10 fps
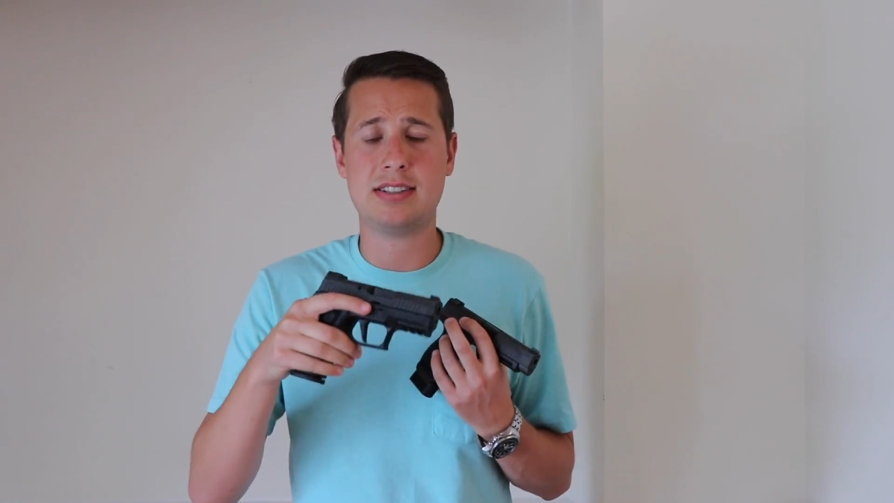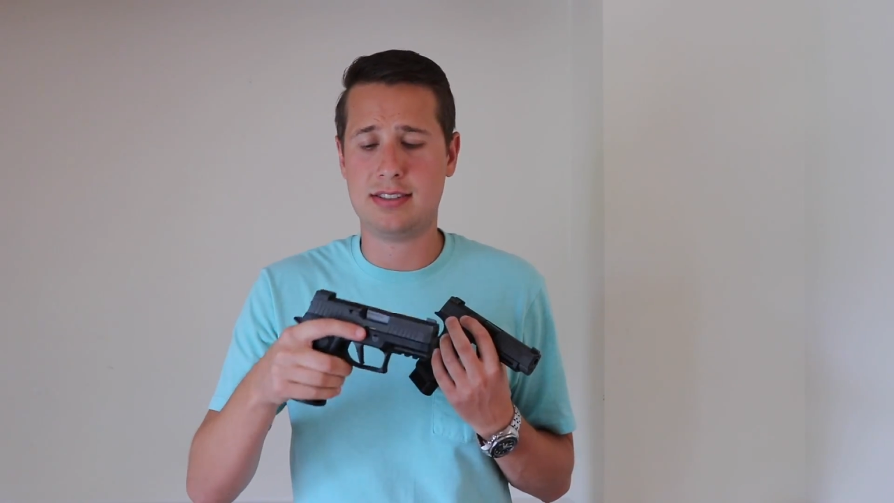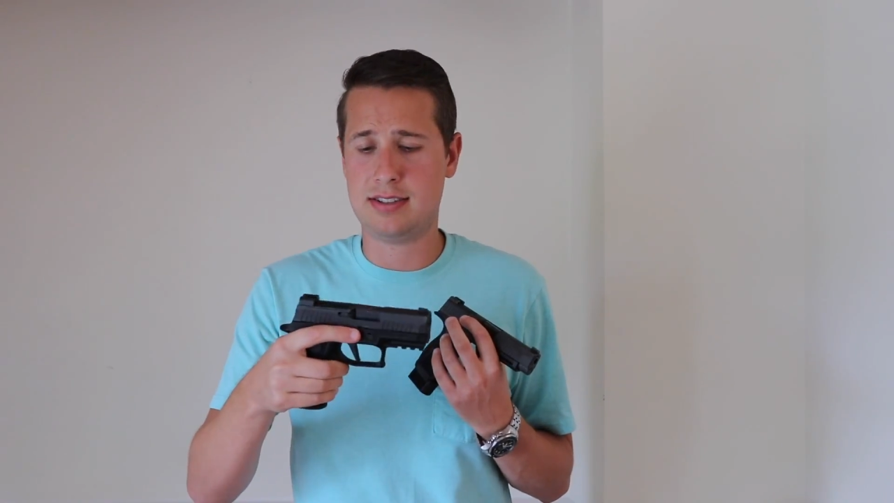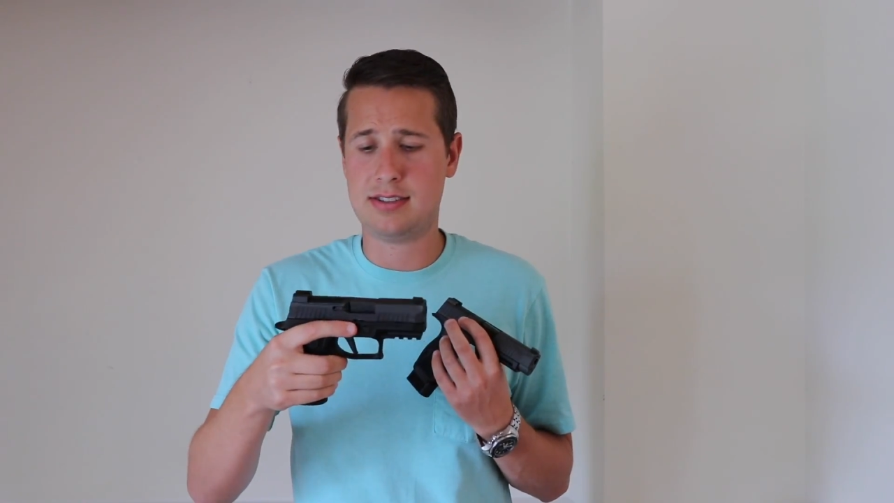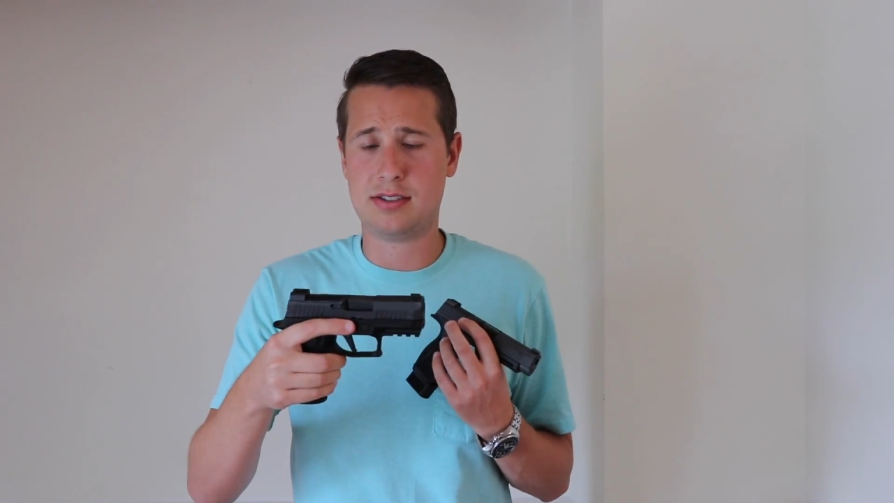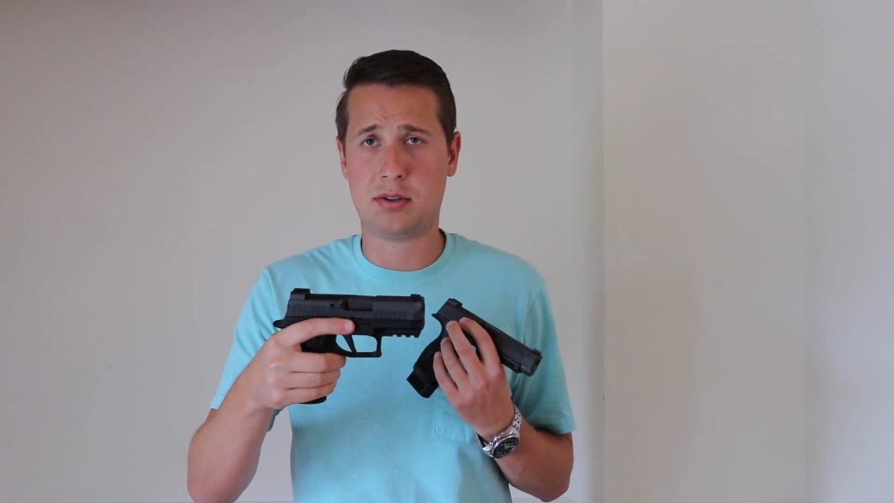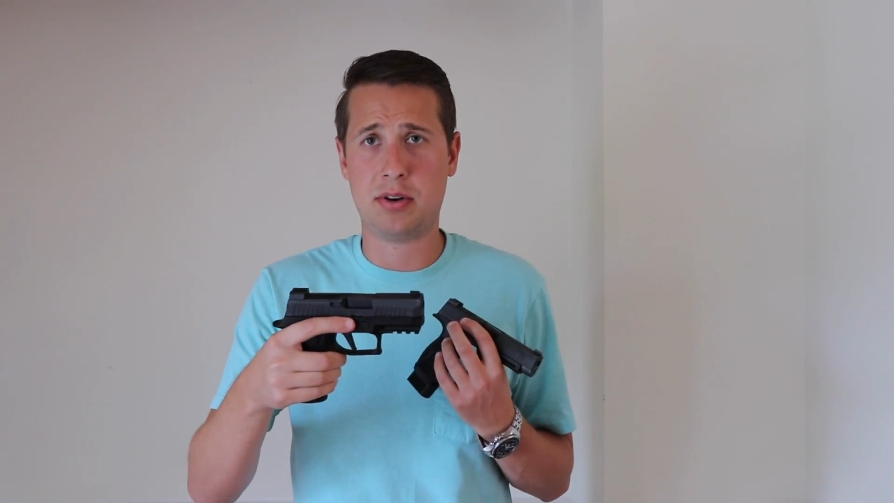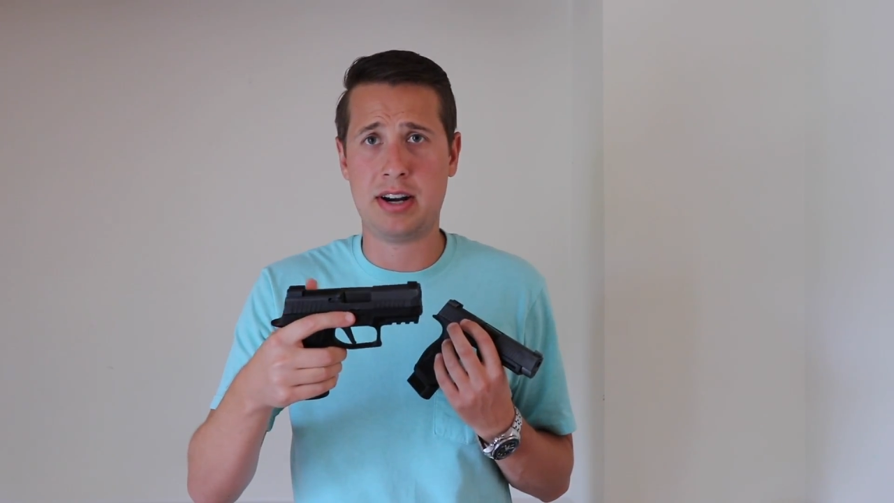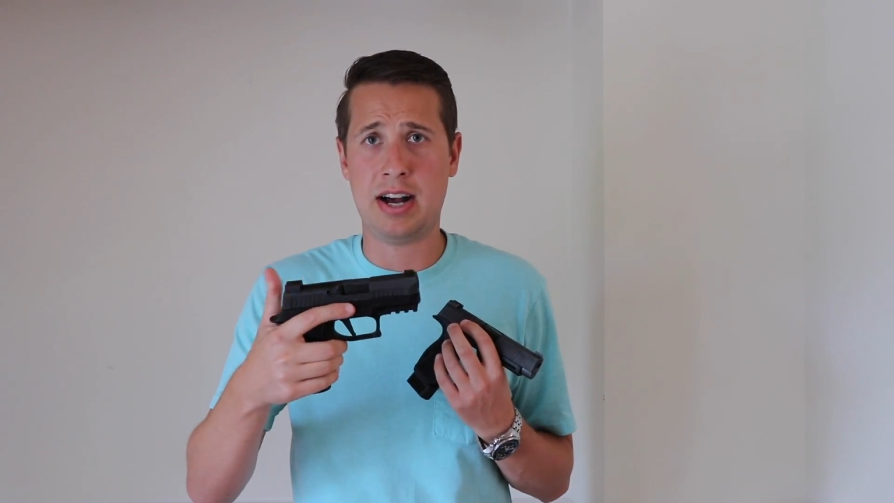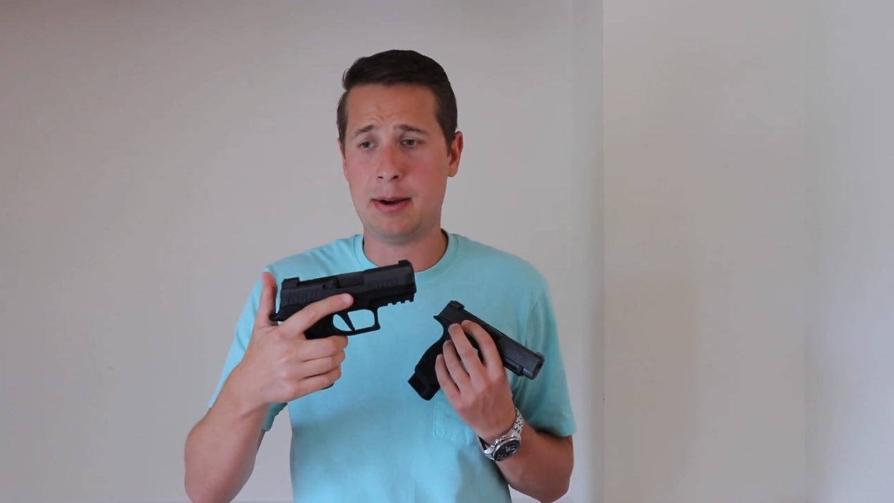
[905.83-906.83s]
so this is a
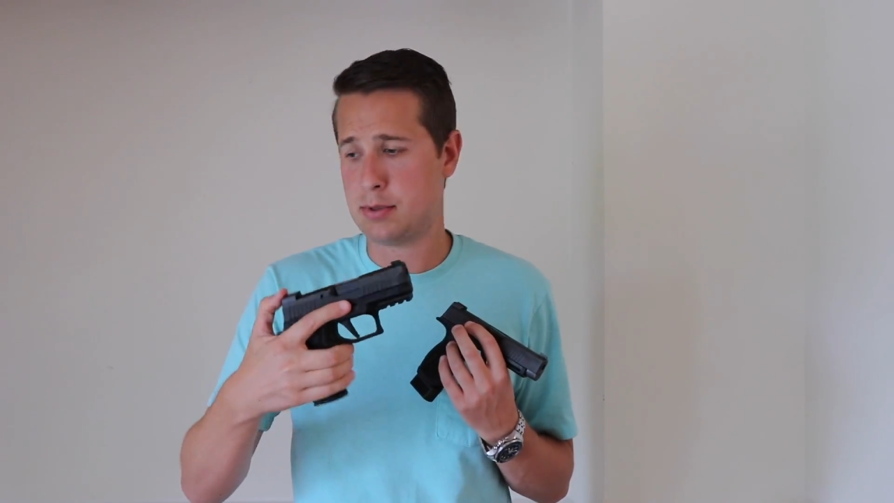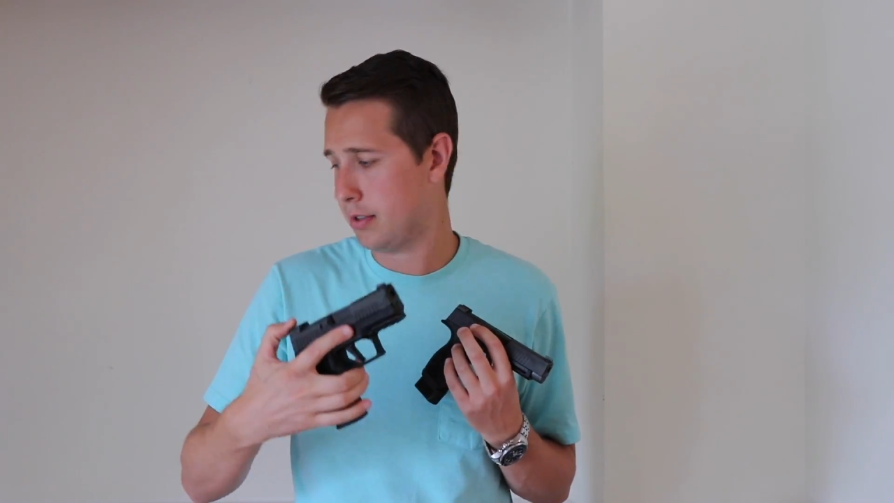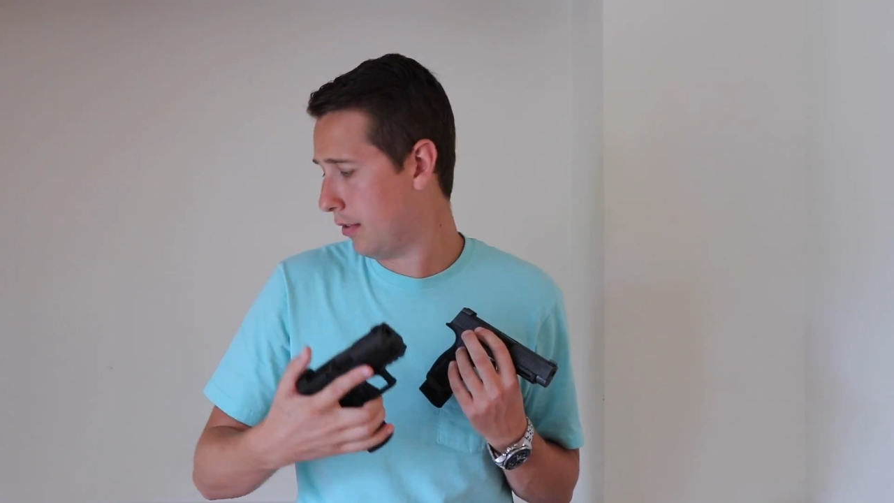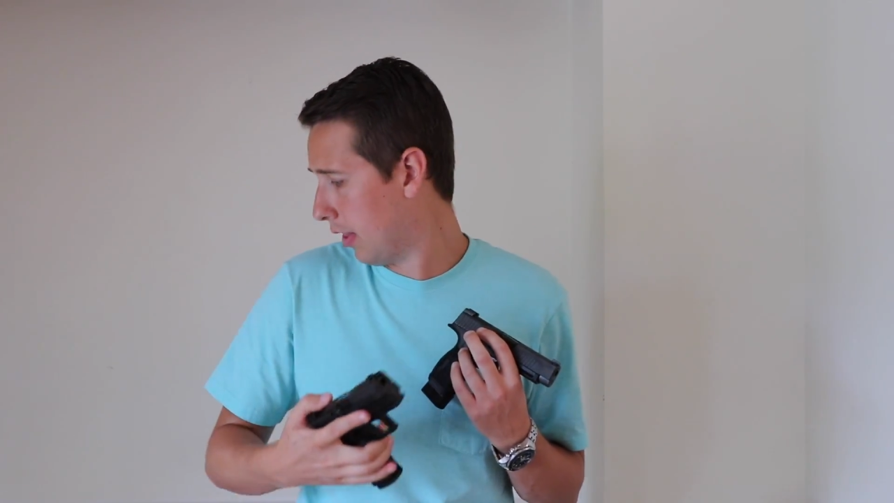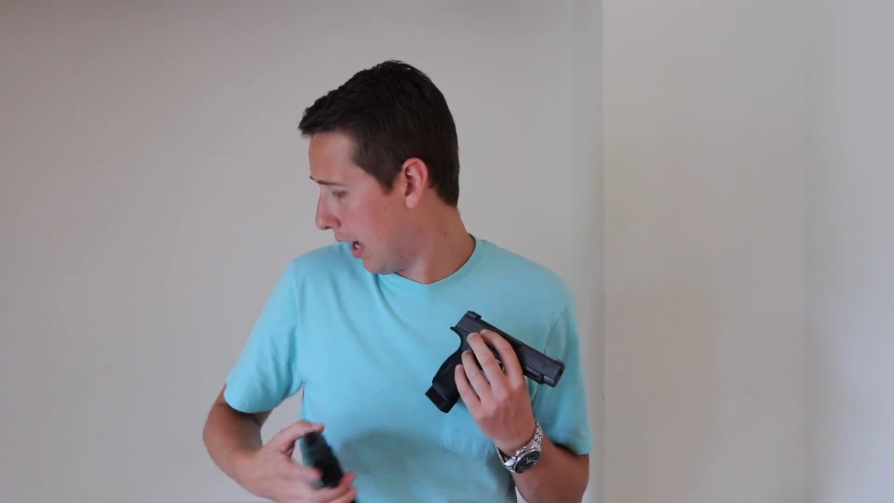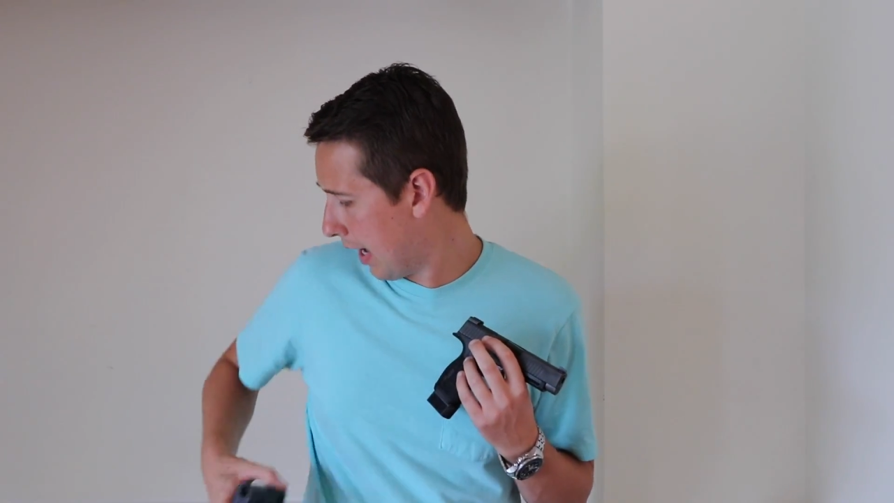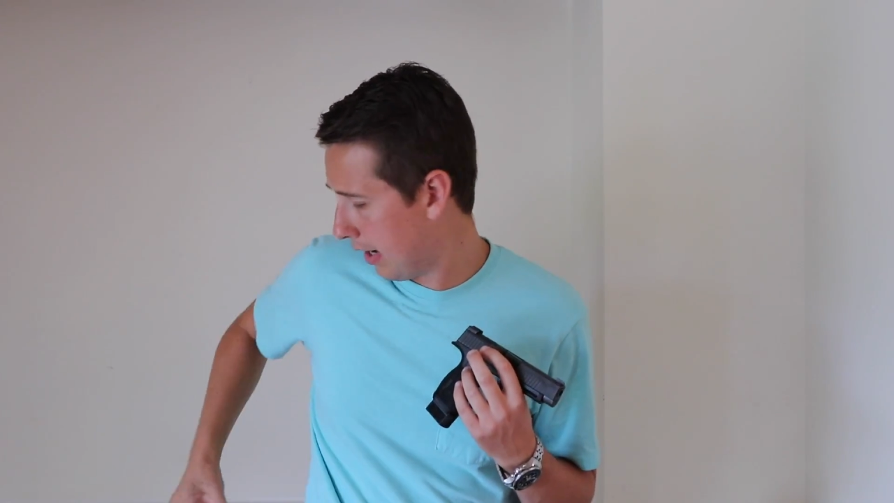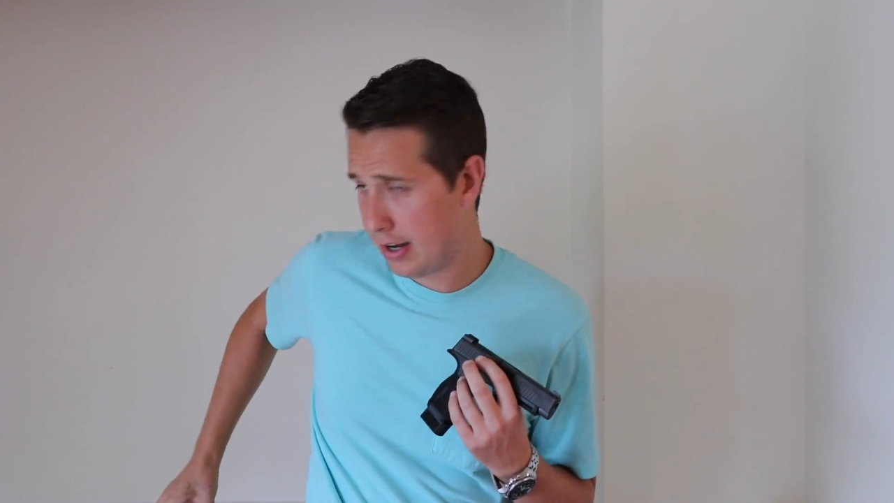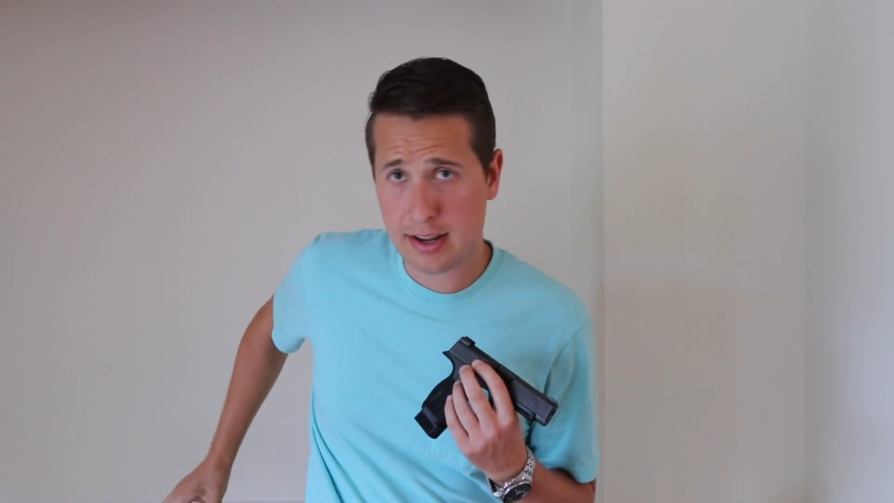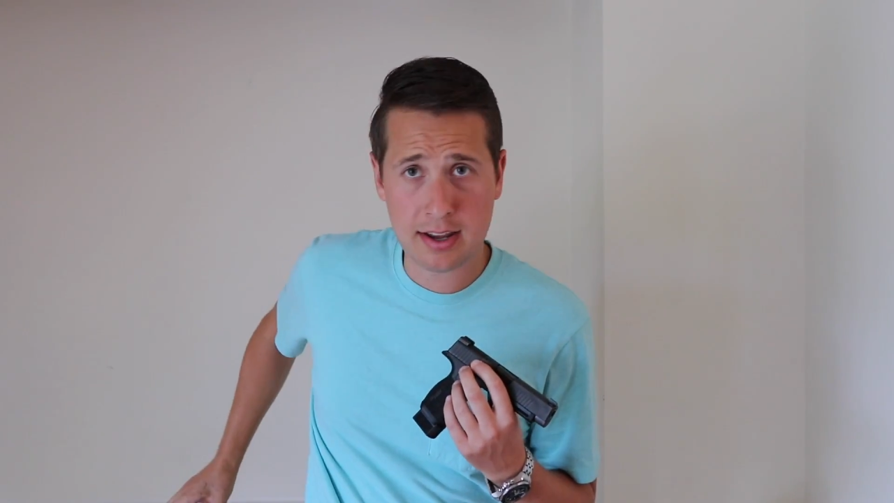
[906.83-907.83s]
great option for that.